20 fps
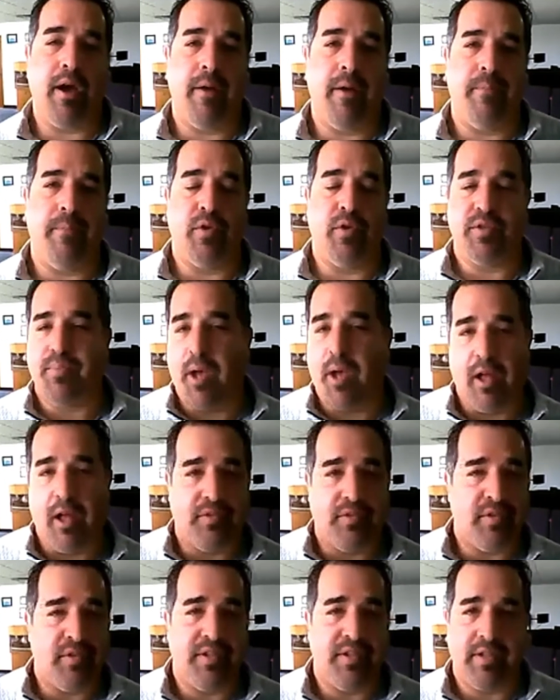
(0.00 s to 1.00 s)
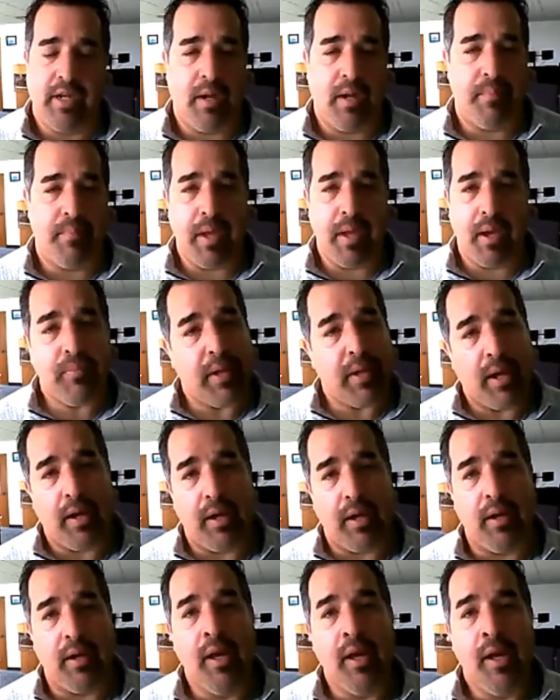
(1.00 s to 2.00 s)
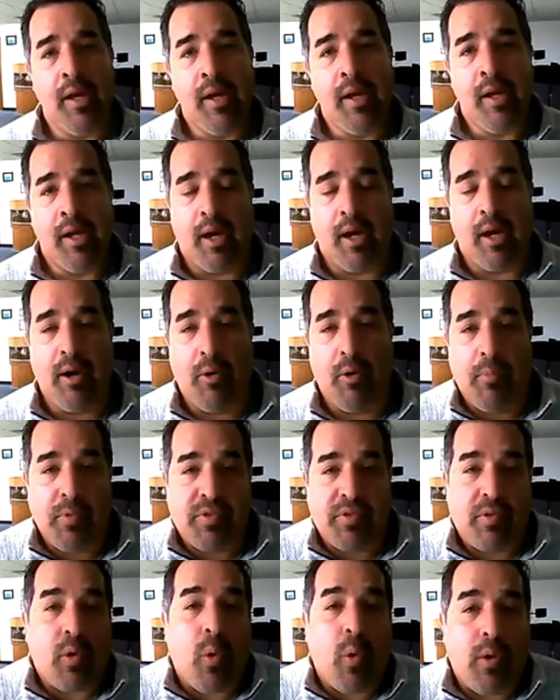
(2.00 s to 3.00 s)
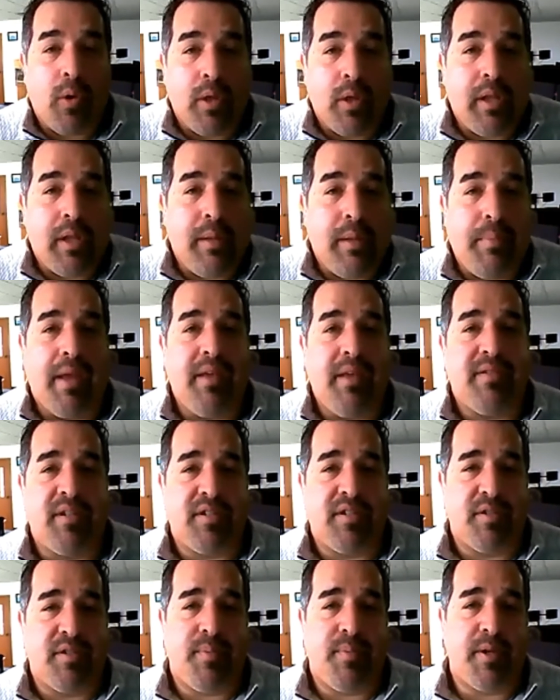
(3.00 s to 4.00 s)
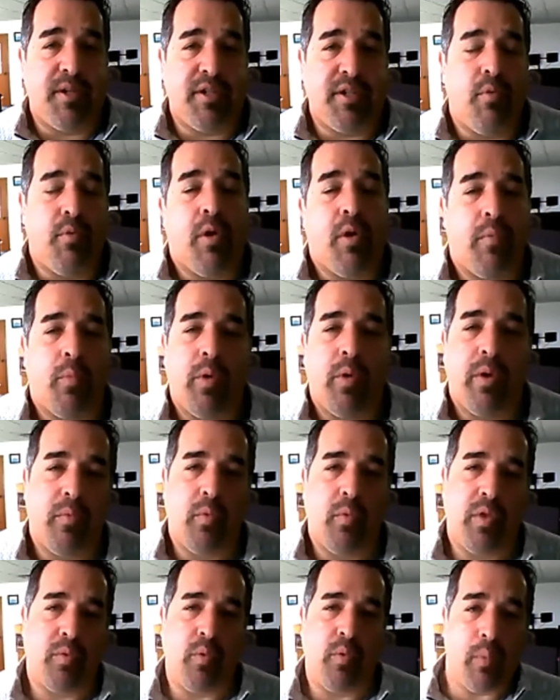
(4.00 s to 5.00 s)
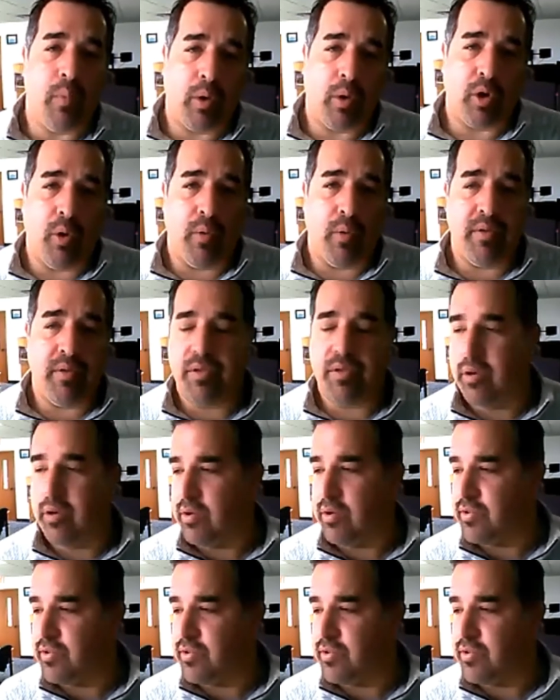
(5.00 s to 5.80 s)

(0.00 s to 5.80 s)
Those policies need to be updated on almost a quarterly basis, especially with what we're going through.